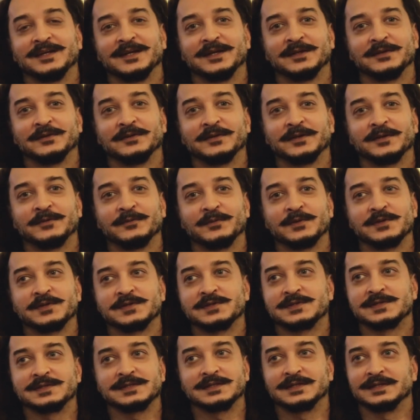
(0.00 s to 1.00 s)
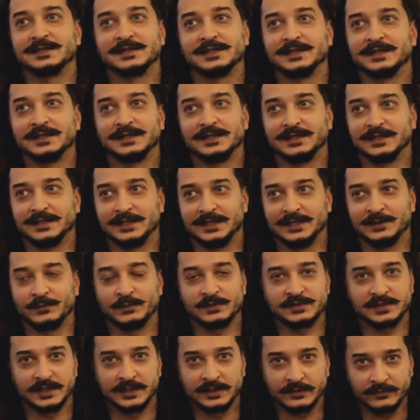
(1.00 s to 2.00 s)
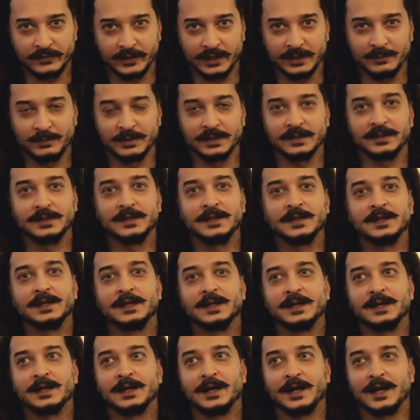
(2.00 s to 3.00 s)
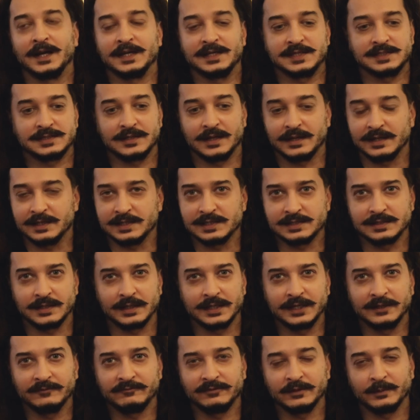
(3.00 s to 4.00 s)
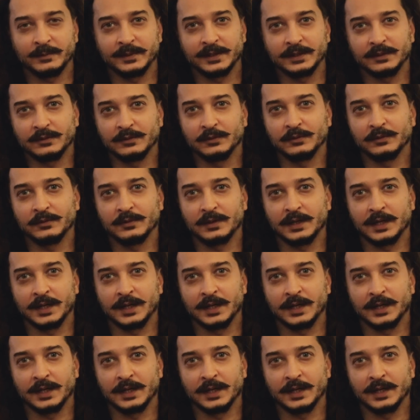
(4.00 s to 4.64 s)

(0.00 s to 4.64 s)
It was incredible. I started studying flamenco.